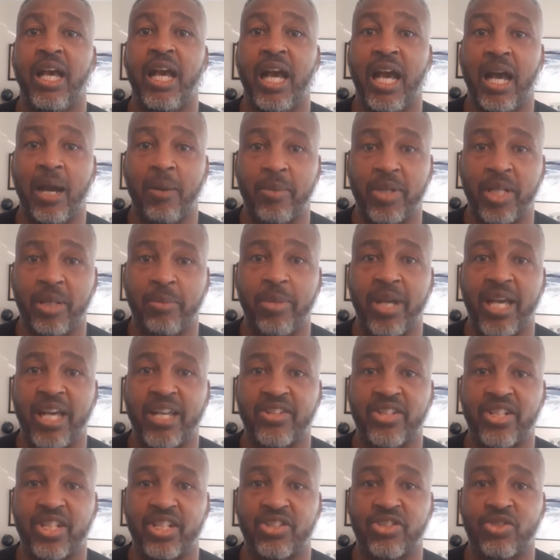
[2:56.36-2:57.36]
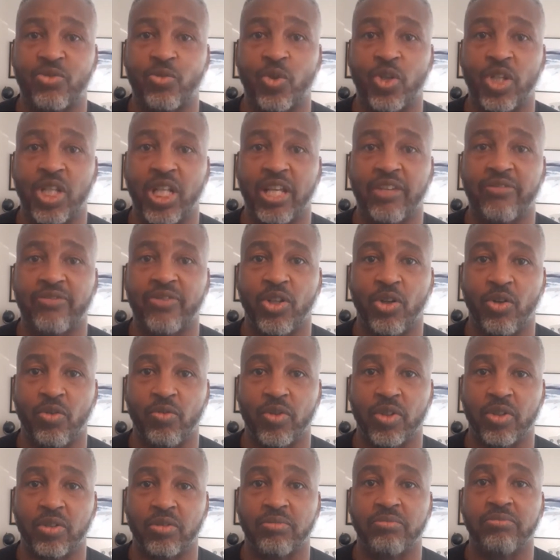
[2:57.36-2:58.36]
How many baskets were left
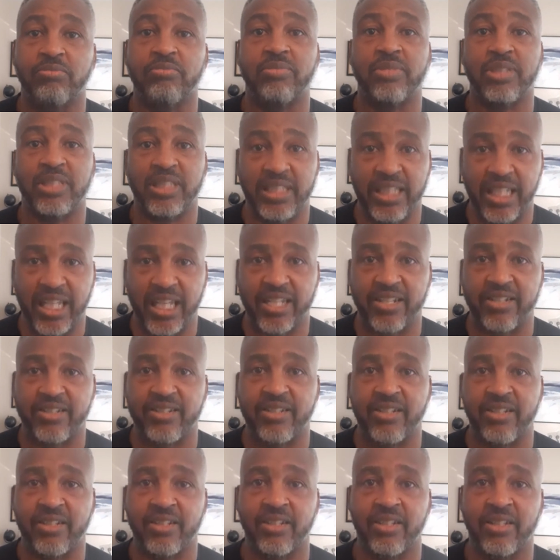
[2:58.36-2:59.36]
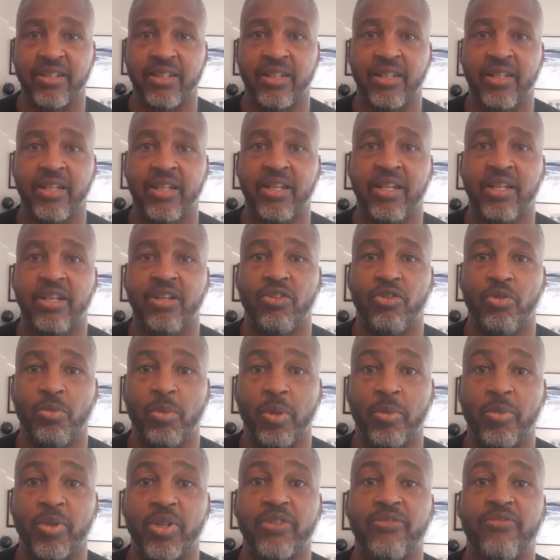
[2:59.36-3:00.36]
over? Yes.
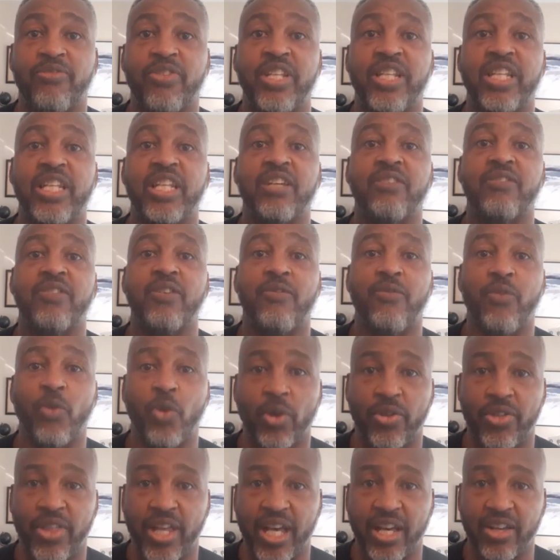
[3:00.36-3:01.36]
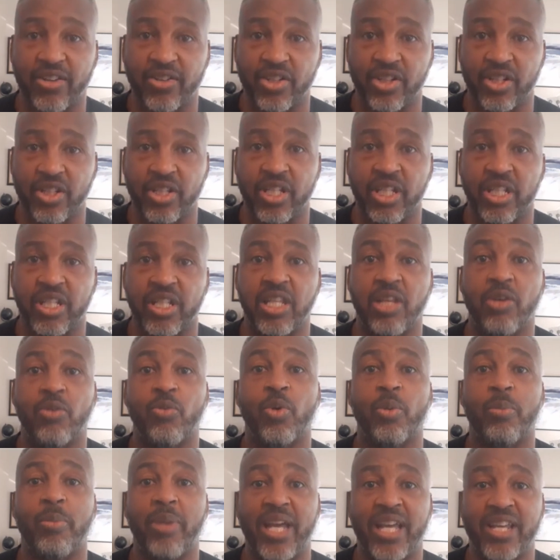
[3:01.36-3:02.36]
Remember the feeding of the 4,000? There
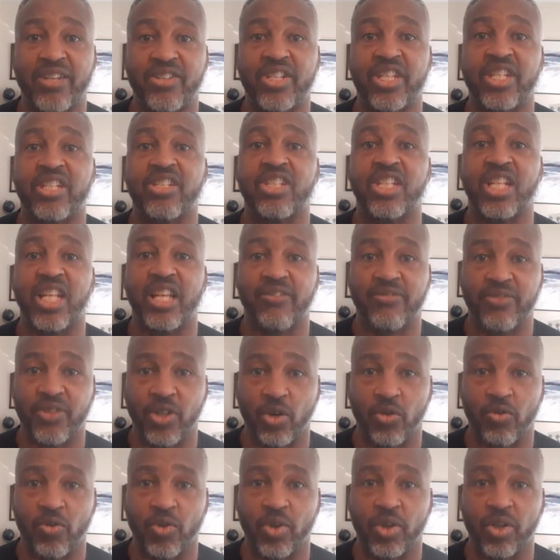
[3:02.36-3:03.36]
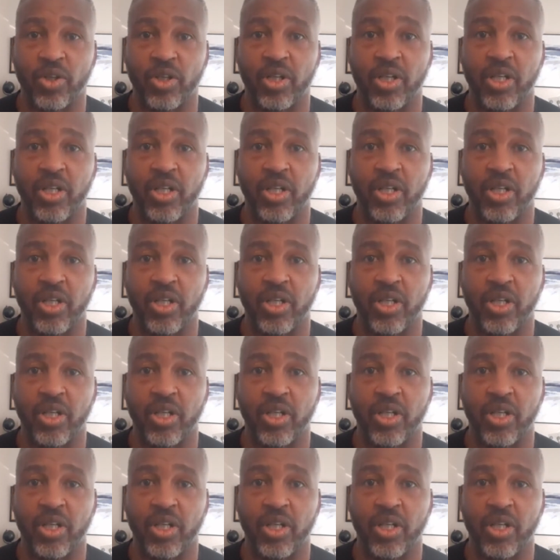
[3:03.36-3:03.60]
were baskets left over.